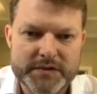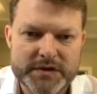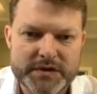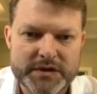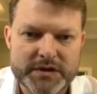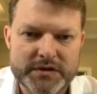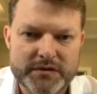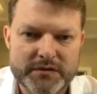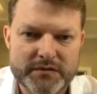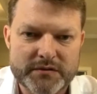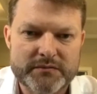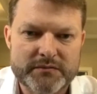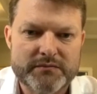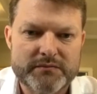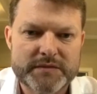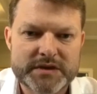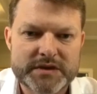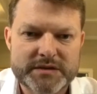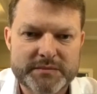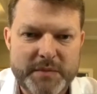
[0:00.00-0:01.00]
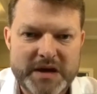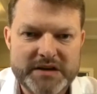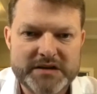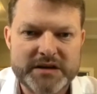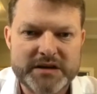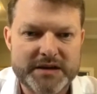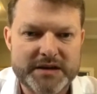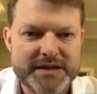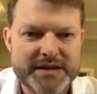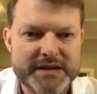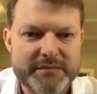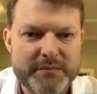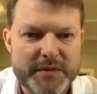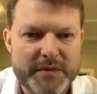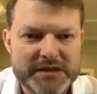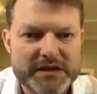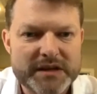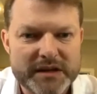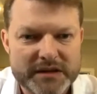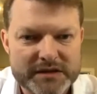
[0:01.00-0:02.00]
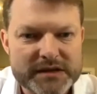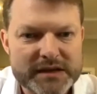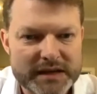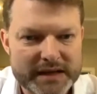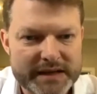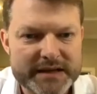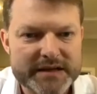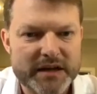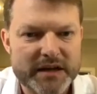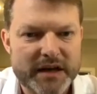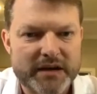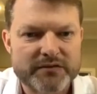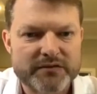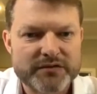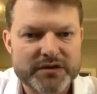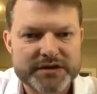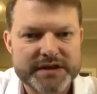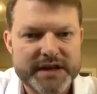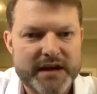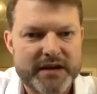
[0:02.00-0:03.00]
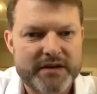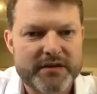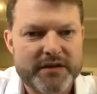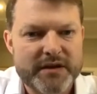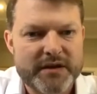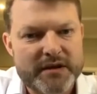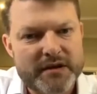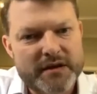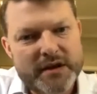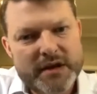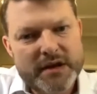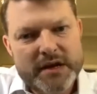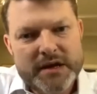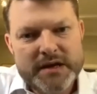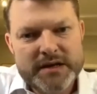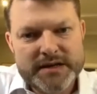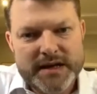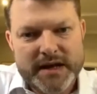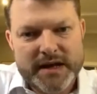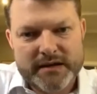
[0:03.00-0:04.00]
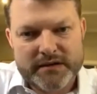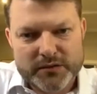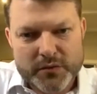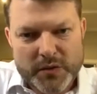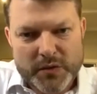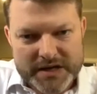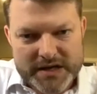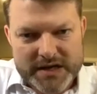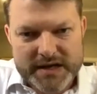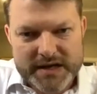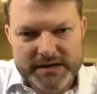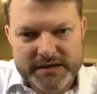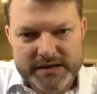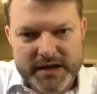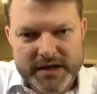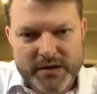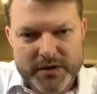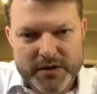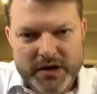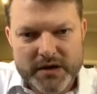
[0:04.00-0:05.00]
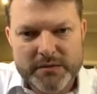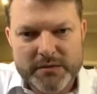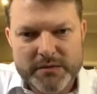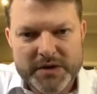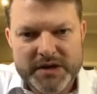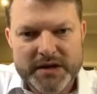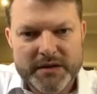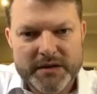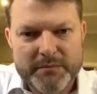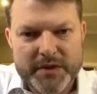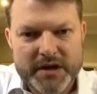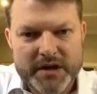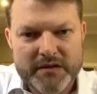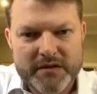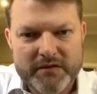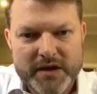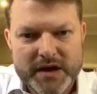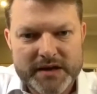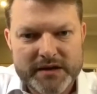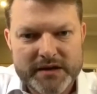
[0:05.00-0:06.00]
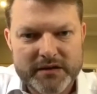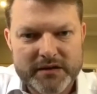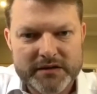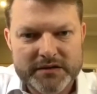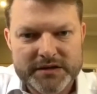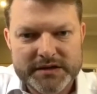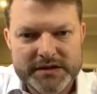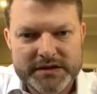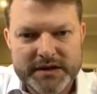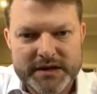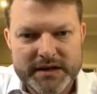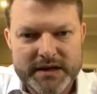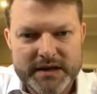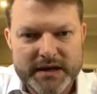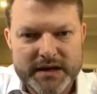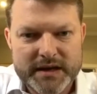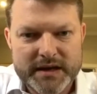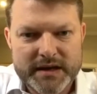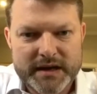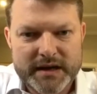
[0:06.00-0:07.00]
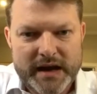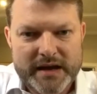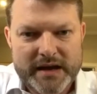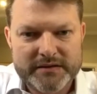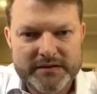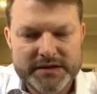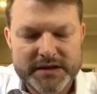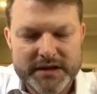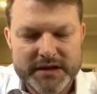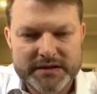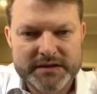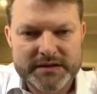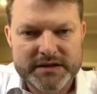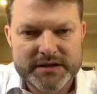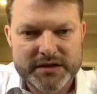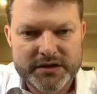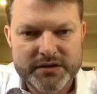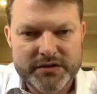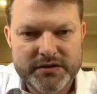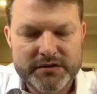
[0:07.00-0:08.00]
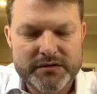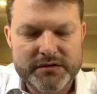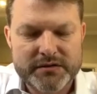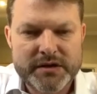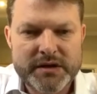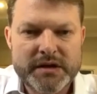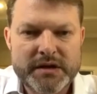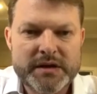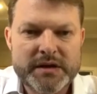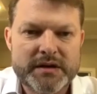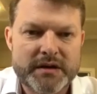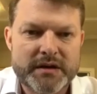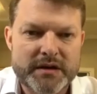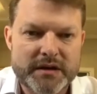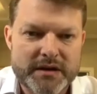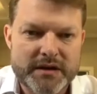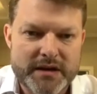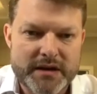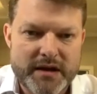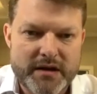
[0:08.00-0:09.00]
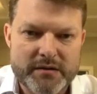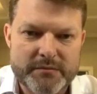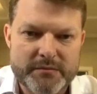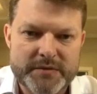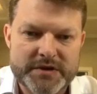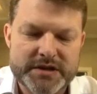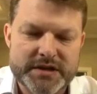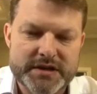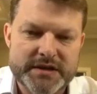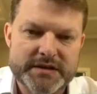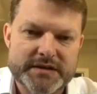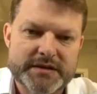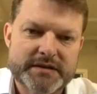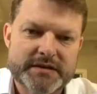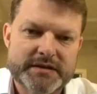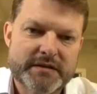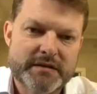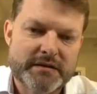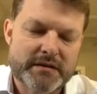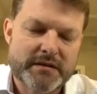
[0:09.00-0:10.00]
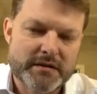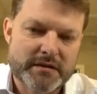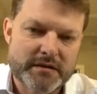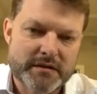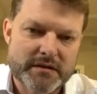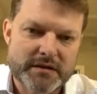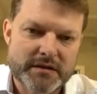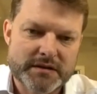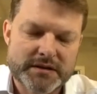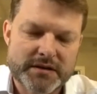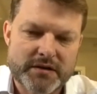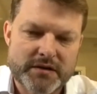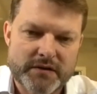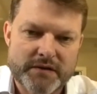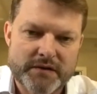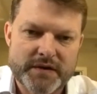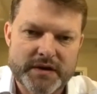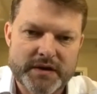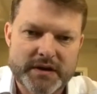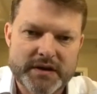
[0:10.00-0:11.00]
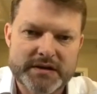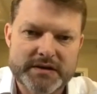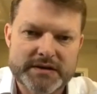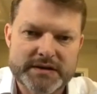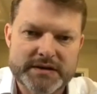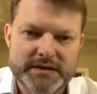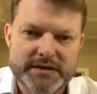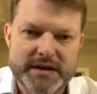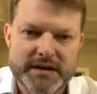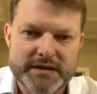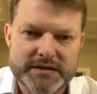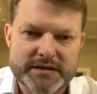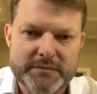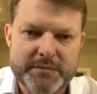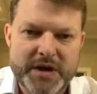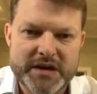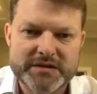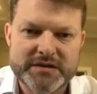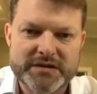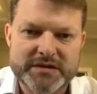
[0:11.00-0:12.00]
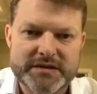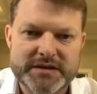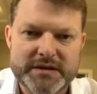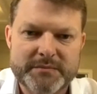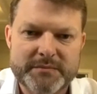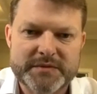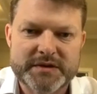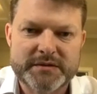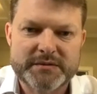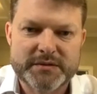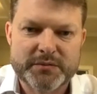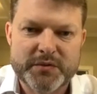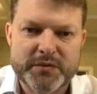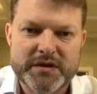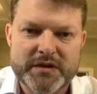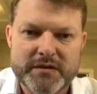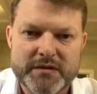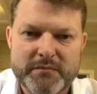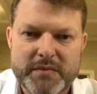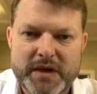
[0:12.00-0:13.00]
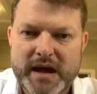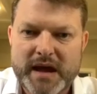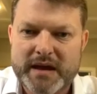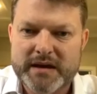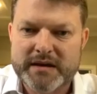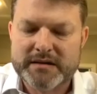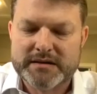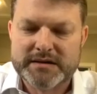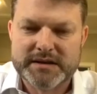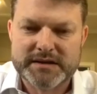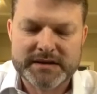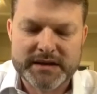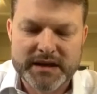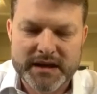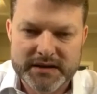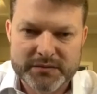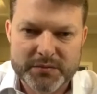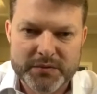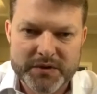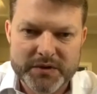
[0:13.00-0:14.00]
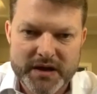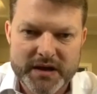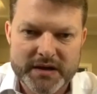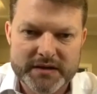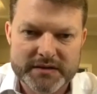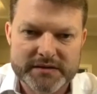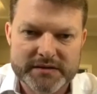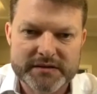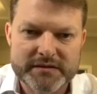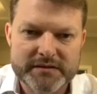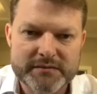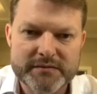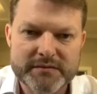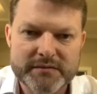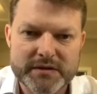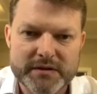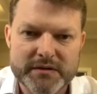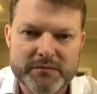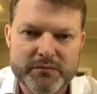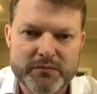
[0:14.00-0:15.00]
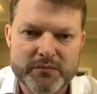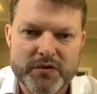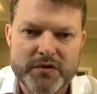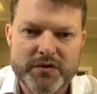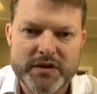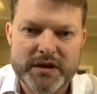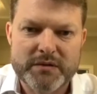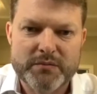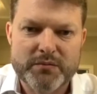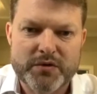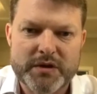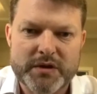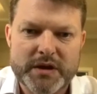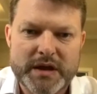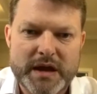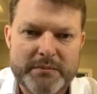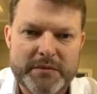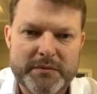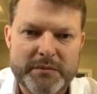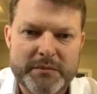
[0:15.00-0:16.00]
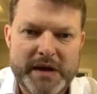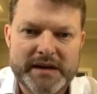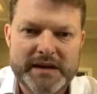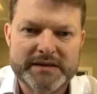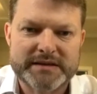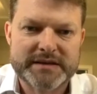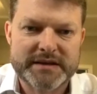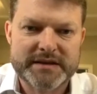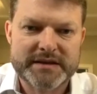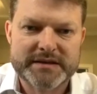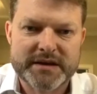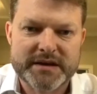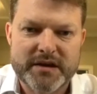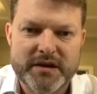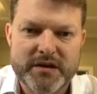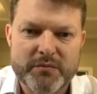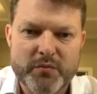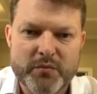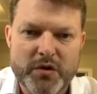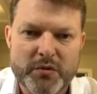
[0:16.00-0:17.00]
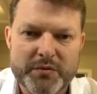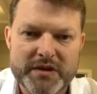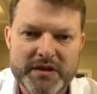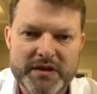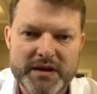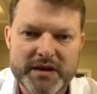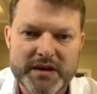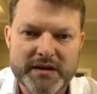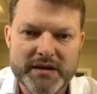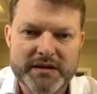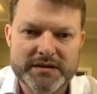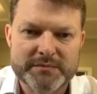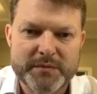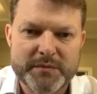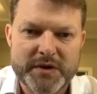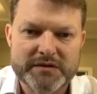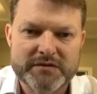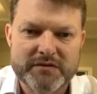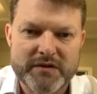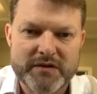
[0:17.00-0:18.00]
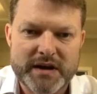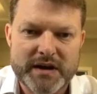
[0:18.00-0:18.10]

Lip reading: do specialised musculoskeletal ultrasound that 10 or 20 years ago would only be done by the radiologist, and it allows us to look at their images. The sonographer can discuss the patient's symptoms with them and discuss with us what the abnormalities are and what we think is most